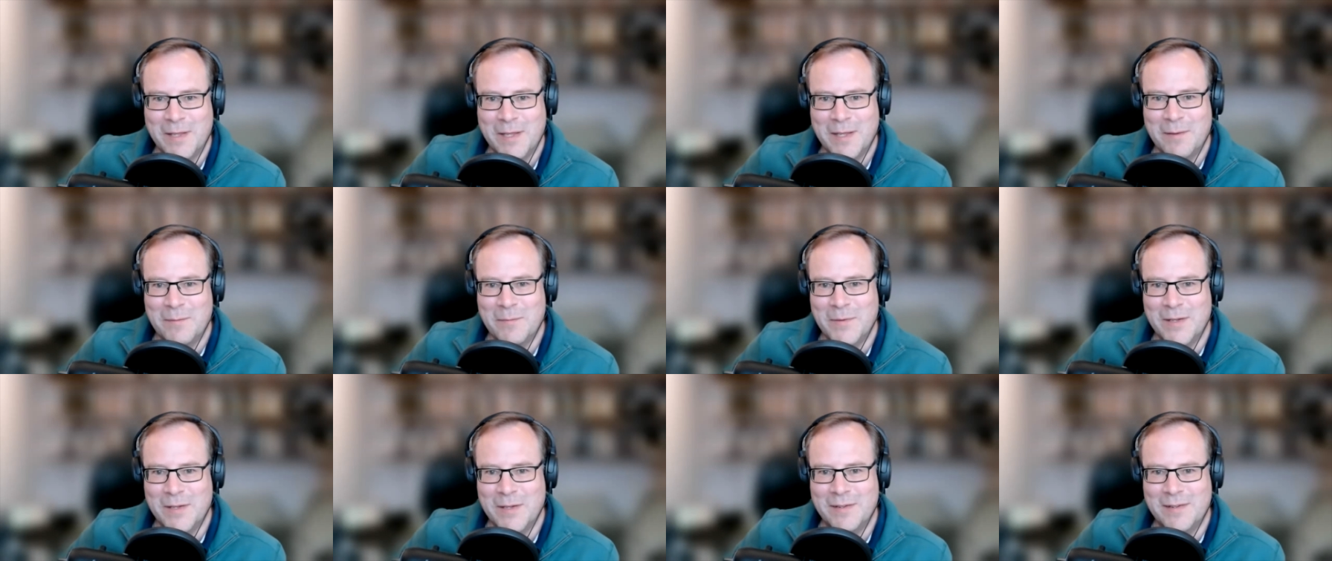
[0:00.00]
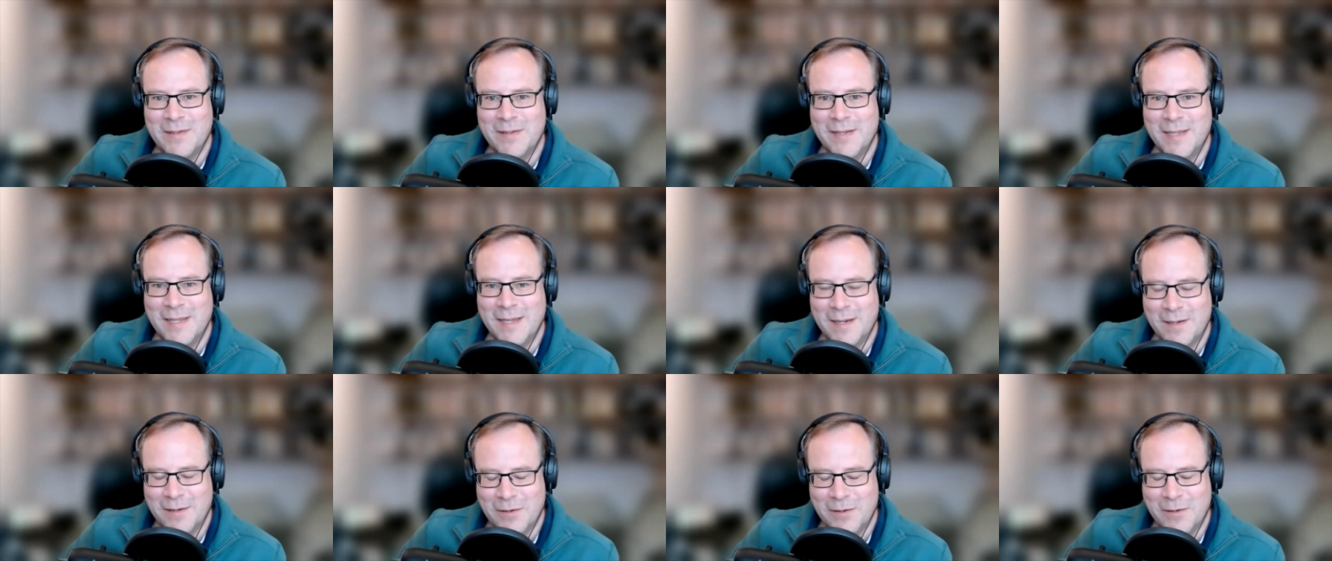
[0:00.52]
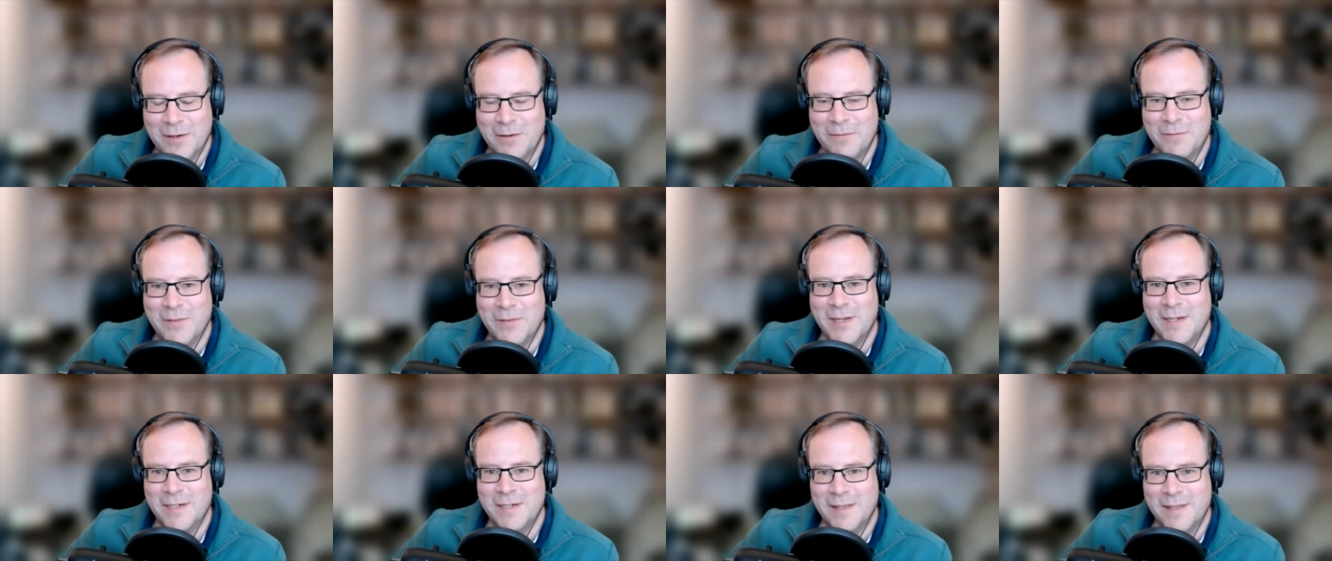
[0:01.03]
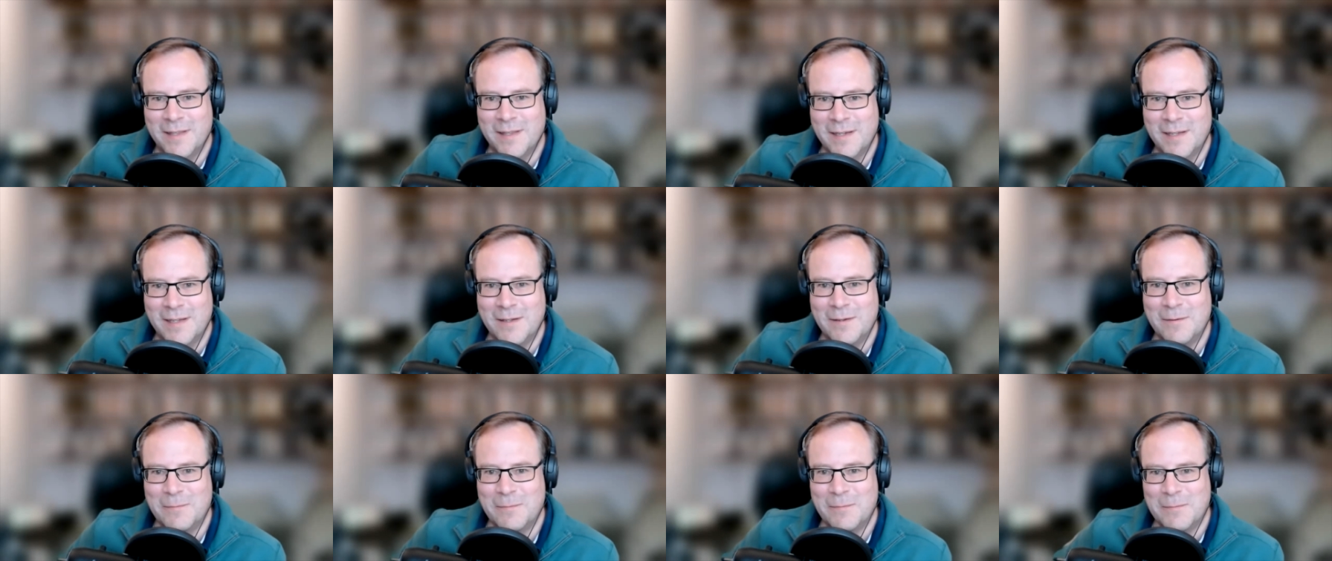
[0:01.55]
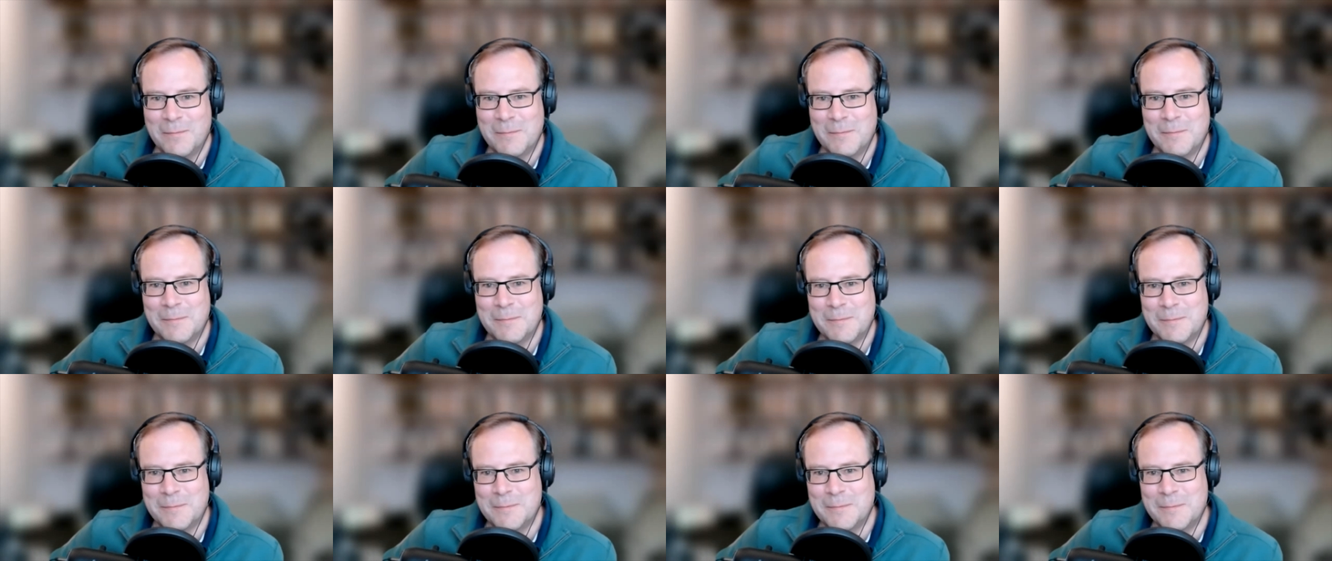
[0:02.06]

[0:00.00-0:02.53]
But uh, yeah, good conversation. Thank you. Thanks,